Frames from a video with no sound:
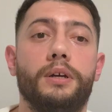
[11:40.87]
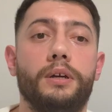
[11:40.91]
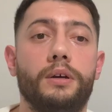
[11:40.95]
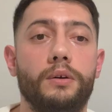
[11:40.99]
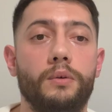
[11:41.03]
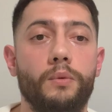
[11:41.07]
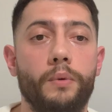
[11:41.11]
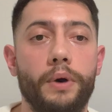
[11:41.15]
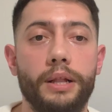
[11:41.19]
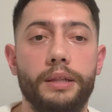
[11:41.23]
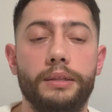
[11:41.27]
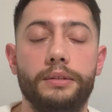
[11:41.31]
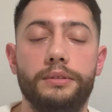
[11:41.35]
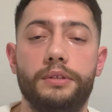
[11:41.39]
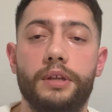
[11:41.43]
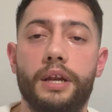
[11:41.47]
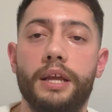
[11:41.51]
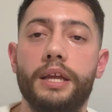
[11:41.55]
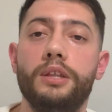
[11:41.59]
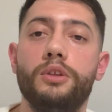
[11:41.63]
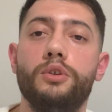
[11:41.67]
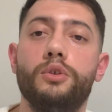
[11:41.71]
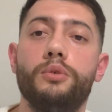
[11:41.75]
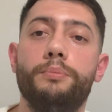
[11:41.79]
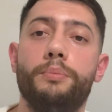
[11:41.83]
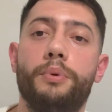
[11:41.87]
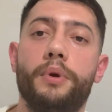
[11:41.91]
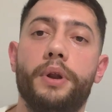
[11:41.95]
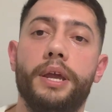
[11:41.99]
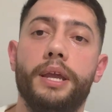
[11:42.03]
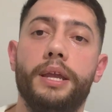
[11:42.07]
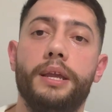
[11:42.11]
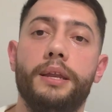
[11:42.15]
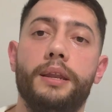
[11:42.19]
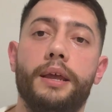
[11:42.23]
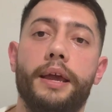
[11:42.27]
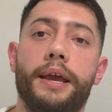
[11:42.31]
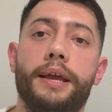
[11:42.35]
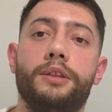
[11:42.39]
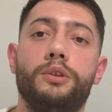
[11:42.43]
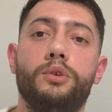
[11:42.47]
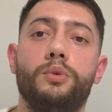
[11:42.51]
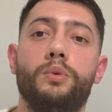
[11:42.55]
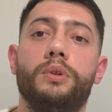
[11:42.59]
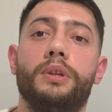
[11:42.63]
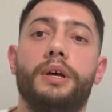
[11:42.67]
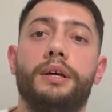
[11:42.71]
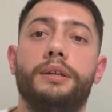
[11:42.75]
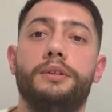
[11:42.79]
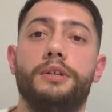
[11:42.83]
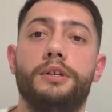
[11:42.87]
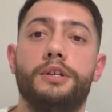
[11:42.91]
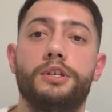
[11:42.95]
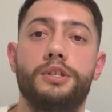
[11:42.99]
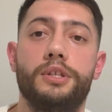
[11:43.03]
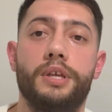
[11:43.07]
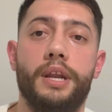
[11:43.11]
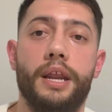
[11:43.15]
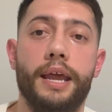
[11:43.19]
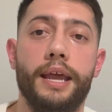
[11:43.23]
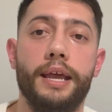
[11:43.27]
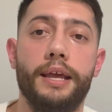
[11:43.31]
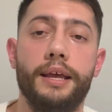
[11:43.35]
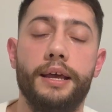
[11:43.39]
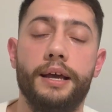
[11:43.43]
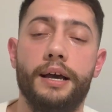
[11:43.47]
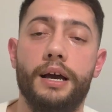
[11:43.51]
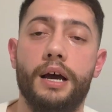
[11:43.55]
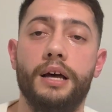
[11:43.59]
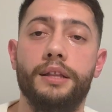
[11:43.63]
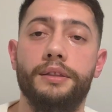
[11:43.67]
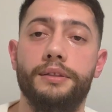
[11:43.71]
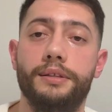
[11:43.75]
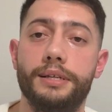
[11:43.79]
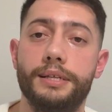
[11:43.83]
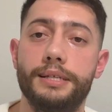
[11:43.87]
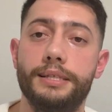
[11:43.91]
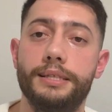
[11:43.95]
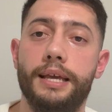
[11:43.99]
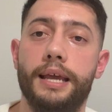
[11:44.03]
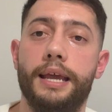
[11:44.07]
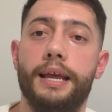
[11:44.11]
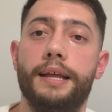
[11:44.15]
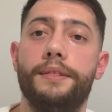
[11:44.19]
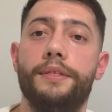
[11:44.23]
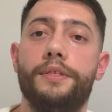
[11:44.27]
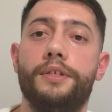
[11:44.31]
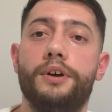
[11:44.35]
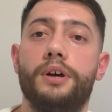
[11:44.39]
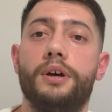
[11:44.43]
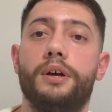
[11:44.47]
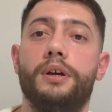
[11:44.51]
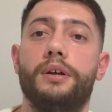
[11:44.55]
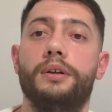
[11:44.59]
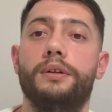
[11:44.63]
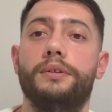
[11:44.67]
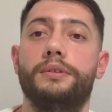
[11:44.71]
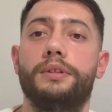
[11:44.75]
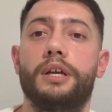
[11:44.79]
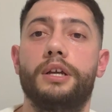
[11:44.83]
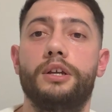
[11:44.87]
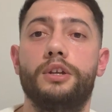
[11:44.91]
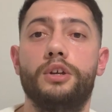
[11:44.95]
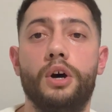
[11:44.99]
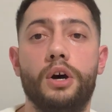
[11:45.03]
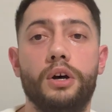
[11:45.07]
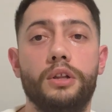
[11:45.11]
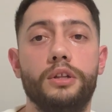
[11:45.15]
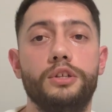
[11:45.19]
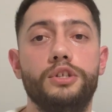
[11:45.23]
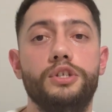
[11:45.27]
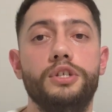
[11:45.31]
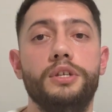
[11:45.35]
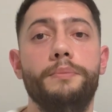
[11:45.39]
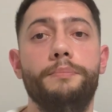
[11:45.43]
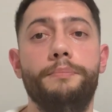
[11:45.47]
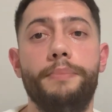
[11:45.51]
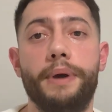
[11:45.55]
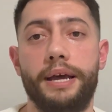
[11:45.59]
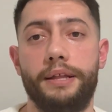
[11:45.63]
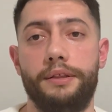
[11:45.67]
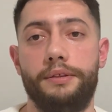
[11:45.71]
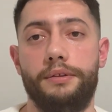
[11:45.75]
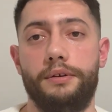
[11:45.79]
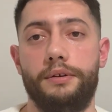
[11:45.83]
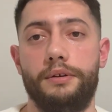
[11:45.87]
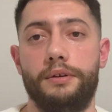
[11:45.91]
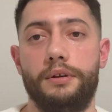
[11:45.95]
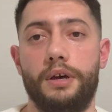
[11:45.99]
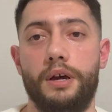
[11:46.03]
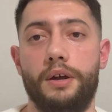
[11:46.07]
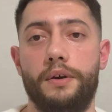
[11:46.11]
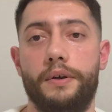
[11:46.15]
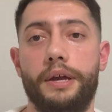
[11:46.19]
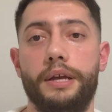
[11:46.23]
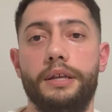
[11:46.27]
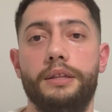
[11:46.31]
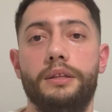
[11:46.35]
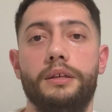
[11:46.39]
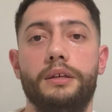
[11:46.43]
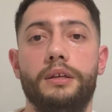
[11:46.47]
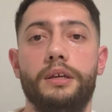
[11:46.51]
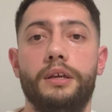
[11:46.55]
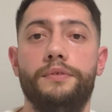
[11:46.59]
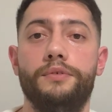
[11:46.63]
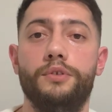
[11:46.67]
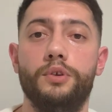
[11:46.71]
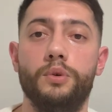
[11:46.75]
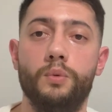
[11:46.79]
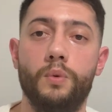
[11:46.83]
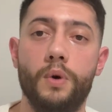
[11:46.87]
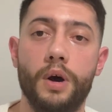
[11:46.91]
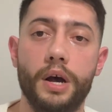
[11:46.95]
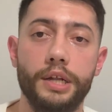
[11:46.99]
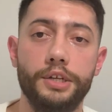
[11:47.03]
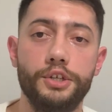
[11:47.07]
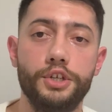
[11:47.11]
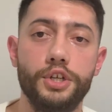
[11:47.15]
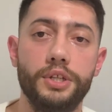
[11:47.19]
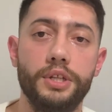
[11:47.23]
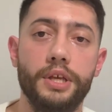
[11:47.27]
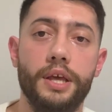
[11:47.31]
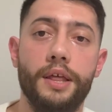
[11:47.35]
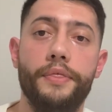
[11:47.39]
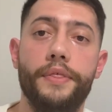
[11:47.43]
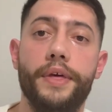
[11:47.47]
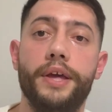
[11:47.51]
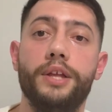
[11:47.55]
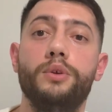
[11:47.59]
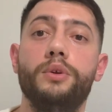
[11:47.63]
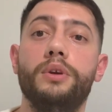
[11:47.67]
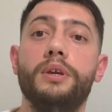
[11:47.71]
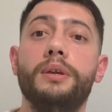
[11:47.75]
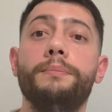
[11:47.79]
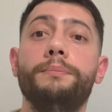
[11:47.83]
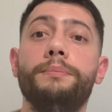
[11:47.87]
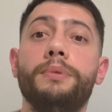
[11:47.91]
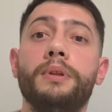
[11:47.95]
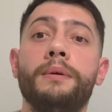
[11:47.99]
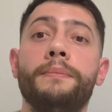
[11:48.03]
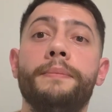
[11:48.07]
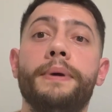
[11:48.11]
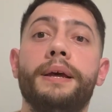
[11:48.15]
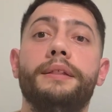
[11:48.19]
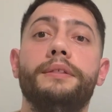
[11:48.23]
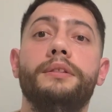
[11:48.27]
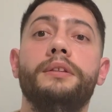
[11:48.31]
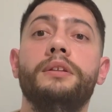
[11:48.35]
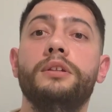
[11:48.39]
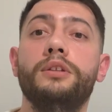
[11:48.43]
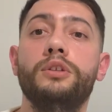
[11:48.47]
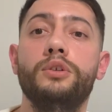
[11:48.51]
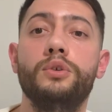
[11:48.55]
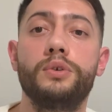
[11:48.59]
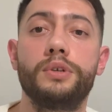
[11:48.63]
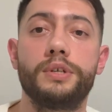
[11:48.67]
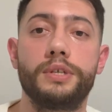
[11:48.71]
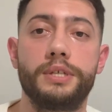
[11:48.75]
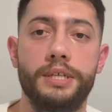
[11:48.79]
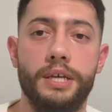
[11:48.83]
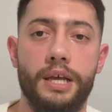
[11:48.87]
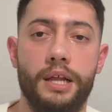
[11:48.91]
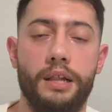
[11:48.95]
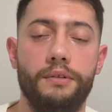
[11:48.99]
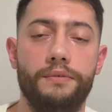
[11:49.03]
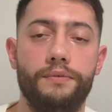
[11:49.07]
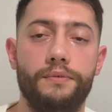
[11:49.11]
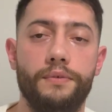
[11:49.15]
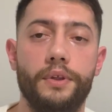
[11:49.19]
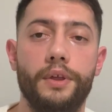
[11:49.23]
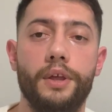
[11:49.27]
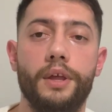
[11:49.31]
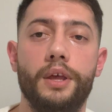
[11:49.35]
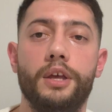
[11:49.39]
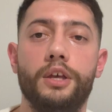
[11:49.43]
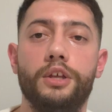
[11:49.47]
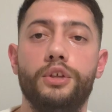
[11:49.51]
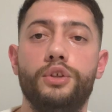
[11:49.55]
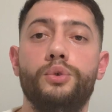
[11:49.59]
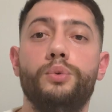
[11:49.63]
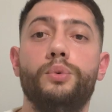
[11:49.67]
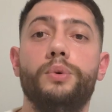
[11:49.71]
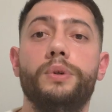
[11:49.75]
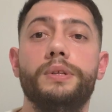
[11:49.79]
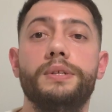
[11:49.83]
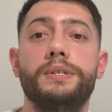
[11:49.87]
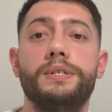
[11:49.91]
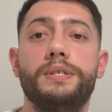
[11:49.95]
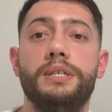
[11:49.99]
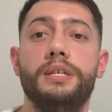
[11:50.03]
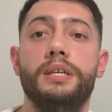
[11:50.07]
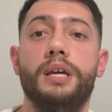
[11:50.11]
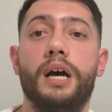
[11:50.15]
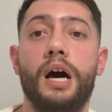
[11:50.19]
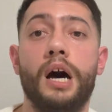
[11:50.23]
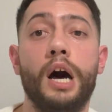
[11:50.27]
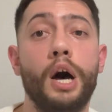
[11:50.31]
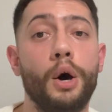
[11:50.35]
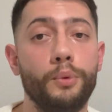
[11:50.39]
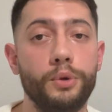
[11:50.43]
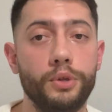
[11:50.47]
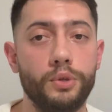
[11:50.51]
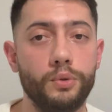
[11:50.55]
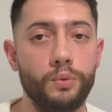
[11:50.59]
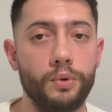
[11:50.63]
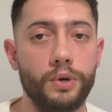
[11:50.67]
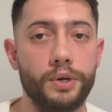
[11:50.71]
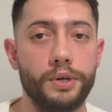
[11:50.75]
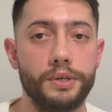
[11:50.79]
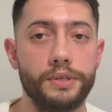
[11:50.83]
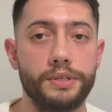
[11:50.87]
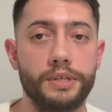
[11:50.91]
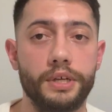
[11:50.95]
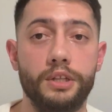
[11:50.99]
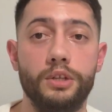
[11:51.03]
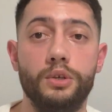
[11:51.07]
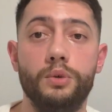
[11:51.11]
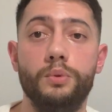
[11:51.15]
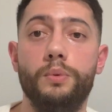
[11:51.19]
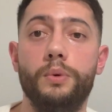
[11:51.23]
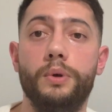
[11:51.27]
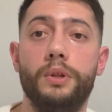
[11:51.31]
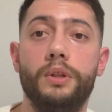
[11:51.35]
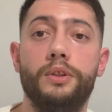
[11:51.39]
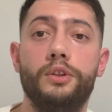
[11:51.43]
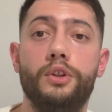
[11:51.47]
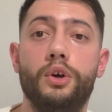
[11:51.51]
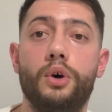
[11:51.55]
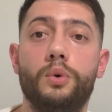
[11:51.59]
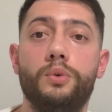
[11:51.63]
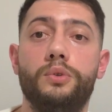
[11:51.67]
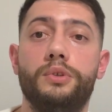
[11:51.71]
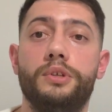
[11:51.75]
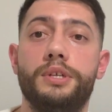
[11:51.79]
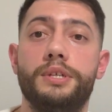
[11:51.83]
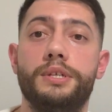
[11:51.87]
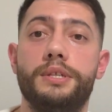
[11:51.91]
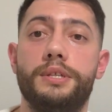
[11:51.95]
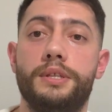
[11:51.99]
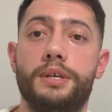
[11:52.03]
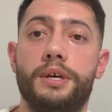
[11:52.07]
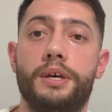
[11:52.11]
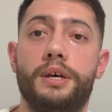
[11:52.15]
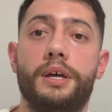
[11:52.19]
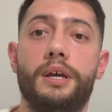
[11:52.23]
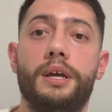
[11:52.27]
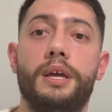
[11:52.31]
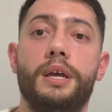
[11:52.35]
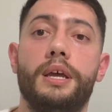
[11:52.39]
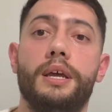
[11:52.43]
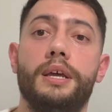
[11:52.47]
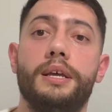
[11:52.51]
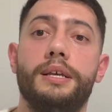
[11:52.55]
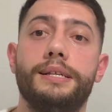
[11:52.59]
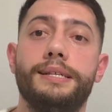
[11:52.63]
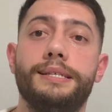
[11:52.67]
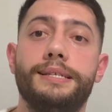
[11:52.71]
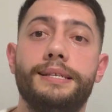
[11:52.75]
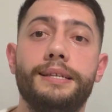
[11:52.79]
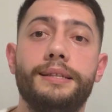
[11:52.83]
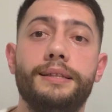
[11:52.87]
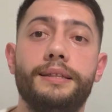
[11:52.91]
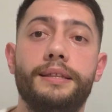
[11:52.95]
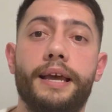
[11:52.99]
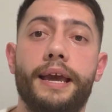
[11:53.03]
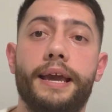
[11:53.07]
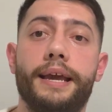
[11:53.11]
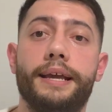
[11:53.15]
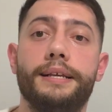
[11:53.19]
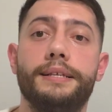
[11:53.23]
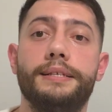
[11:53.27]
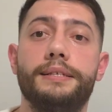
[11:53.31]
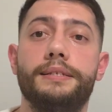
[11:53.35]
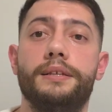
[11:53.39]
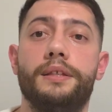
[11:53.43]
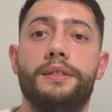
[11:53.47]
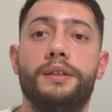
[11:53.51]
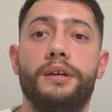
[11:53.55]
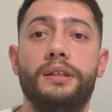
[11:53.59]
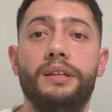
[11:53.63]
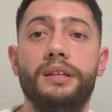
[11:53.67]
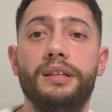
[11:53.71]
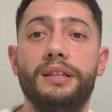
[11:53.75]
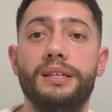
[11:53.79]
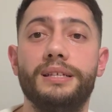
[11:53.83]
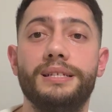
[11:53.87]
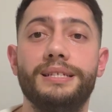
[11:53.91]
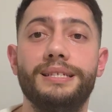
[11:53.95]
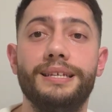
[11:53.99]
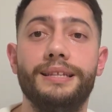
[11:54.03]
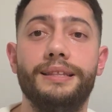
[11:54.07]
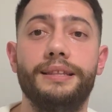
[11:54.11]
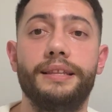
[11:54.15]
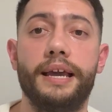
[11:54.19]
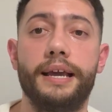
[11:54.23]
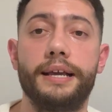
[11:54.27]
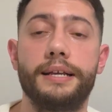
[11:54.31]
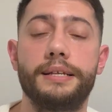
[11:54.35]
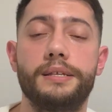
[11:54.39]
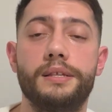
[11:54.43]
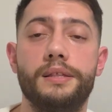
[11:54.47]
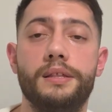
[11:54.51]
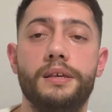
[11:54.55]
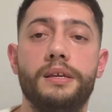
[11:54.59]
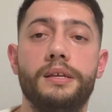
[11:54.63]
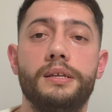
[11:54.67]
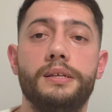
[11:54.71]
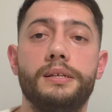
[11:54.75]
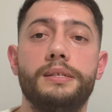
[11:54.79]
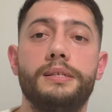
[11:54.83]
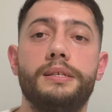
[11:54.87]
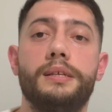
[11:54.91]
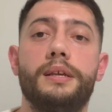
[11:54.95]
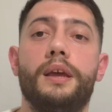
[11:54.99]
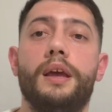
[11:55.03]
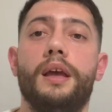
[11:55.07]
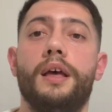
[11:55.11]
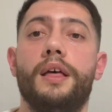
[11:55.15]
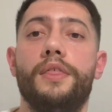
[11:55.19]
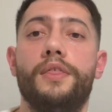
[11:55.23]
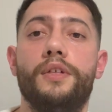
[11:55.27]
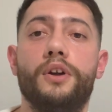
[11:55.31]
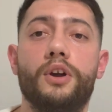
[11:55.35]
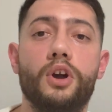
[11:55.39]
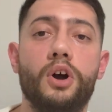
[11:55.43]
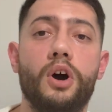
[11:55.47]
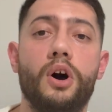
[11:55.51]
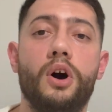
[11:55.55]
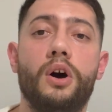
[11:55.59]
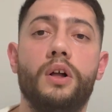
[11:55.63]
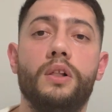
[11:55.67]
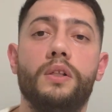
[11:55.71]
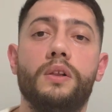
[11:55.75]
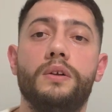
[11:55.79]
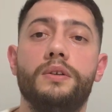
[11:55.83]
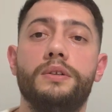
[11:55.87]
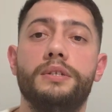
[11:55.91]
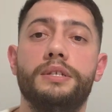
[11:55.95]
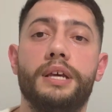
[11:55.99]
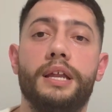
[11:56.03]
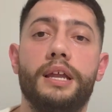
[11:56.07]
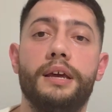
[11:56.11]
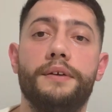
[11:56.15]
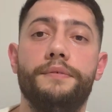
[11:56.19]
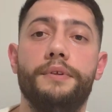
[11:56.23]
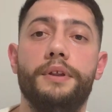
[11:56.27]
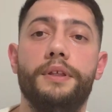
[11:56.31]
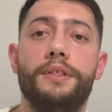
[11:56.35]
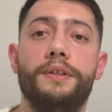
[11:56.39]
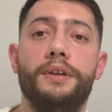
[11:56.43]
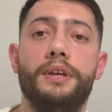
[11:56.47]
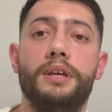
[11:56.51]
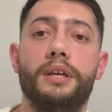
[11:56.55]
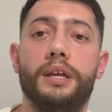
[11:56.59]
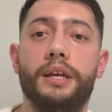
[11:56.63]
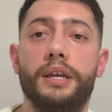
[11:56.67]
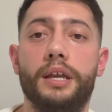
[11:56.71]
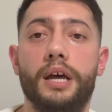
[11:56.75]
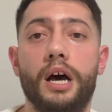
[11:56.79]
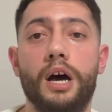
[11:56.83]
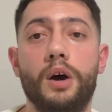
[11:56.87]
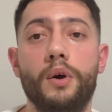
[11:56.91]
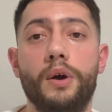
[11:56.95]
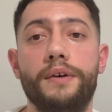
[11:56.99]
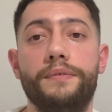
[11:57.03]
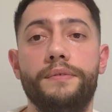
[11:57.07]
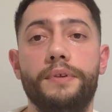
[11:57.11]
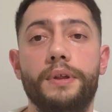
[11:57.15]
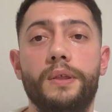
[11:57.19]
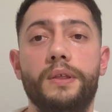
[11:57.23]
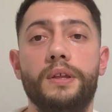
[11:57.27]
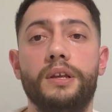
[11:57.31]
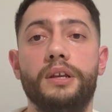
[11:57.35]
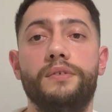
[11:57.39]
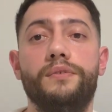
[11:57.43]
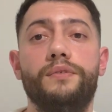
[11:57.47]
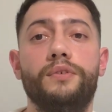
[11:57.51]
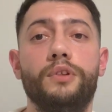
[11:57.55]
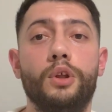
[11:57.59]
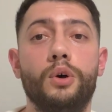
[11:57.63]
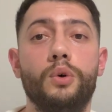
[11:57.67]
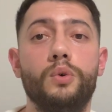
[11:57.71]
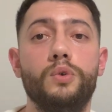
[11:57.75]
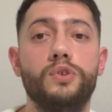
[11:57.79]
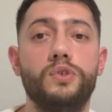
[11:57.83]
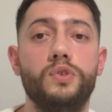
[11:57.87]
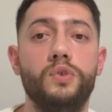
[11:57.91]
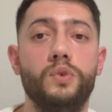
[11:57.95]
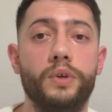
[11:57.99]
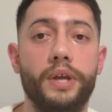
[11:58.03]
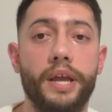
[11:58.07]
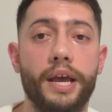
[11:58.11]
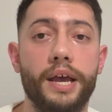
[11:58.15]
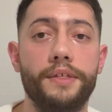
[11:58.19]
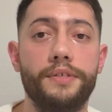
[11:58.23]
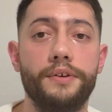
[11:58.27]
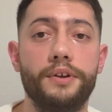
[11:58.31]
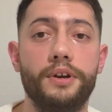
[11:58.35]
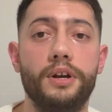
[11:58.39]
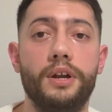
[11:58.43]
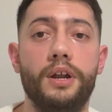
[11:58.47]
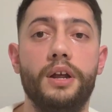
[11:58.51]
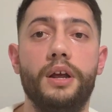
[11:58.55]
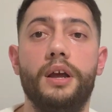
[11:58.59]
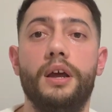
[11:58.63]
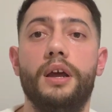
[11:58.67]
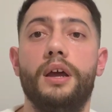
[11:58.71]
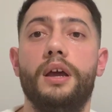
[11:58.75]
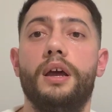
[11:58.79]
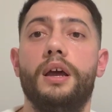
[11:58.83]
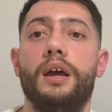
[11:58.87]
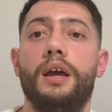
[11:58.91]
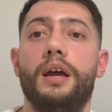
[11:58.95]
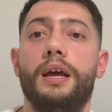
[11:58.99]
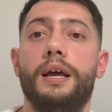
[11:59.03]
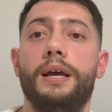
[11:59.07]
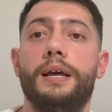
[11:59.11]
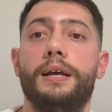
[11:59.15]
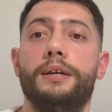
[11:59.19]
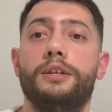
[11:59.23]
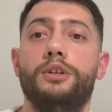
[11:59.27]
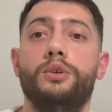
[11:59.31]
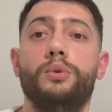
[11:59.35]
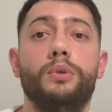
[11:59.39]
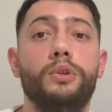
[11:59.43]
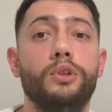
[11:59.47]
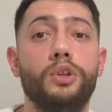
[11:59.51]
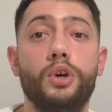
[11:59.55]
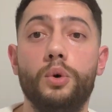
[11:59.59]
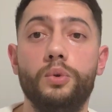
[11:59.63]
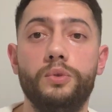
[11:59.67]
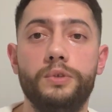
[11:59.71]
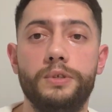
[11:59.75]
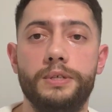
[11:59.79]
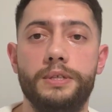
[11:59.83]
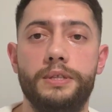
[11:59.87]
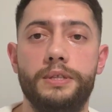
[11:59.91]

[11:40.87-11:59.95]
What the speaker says: well, train your brain and you will understand the technology better, all right? If you watch it and then you implement it yourself, you will see how it works and you will notice the syntax, the little syntax things, the columns and everything, and how everything flows together. You will notice